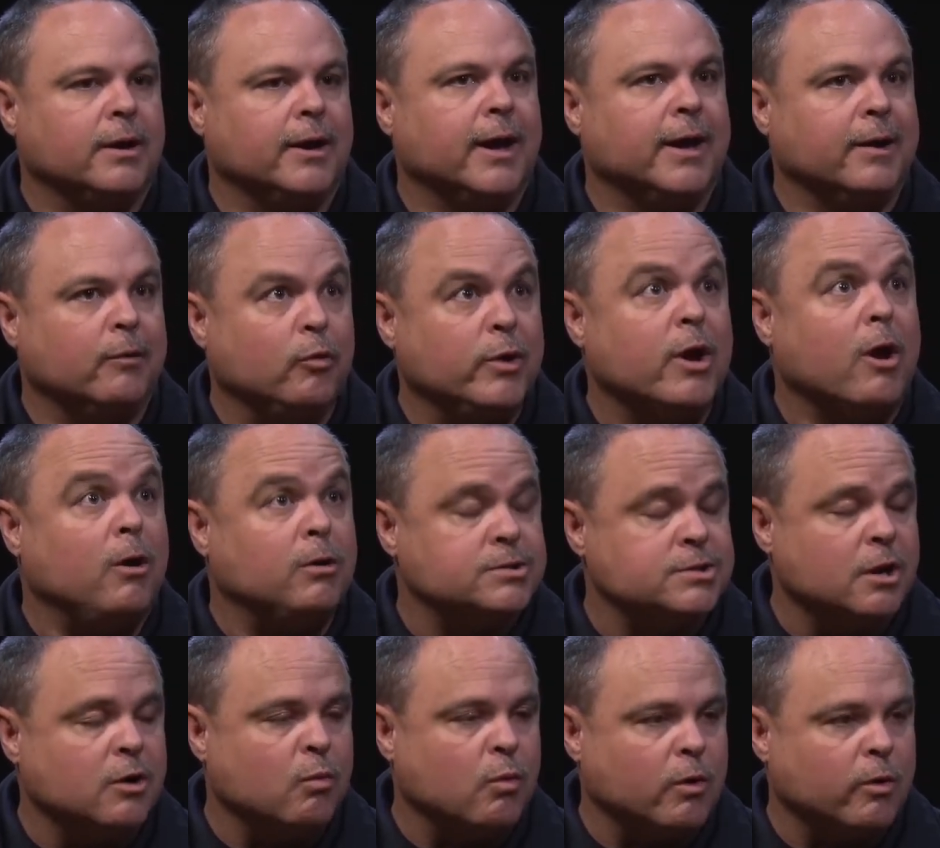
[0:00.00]
Uh, we
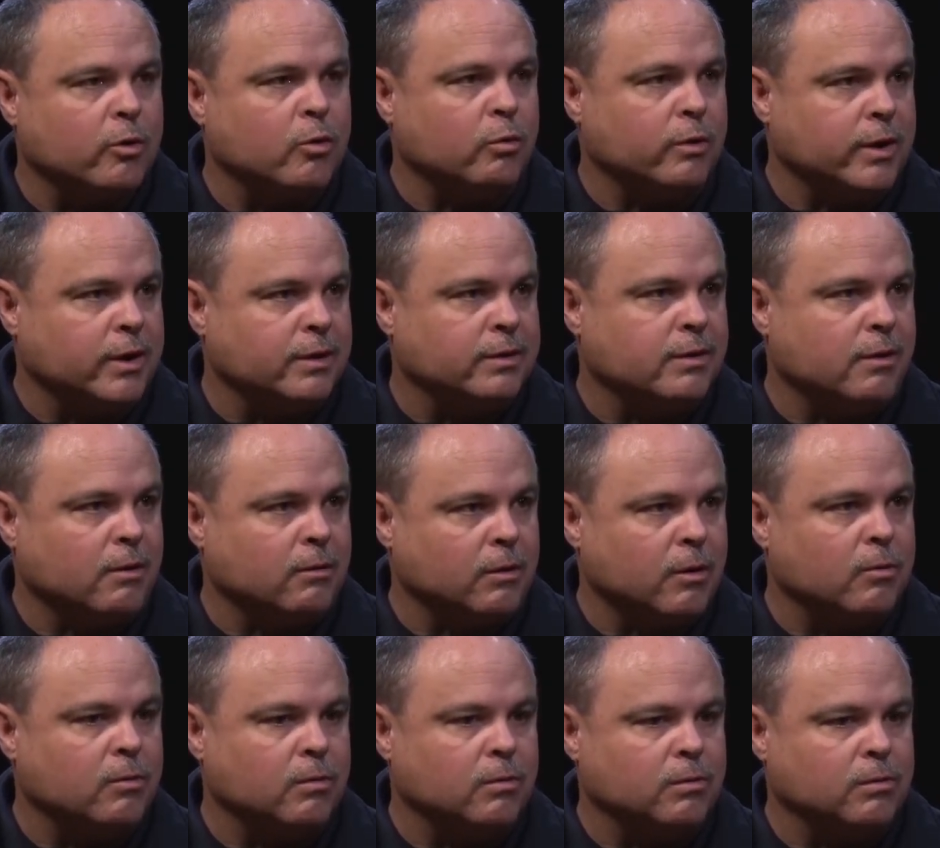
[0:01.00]
also work with our
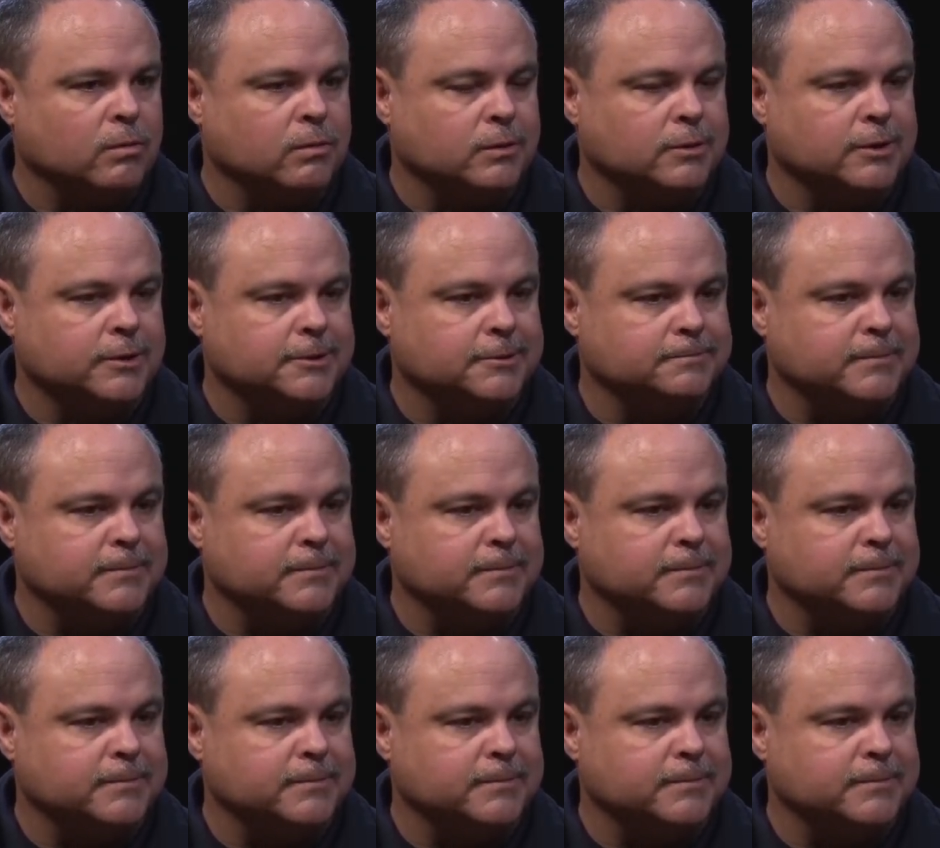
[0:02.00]
local uh,